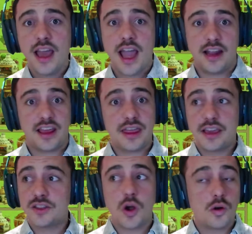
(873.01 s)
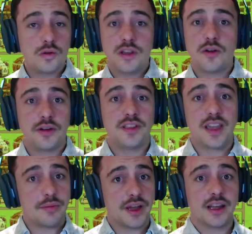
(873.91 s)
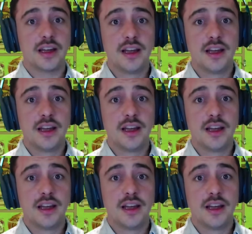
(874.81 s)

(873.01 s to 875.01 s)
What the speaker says: and I think it's only going to get better.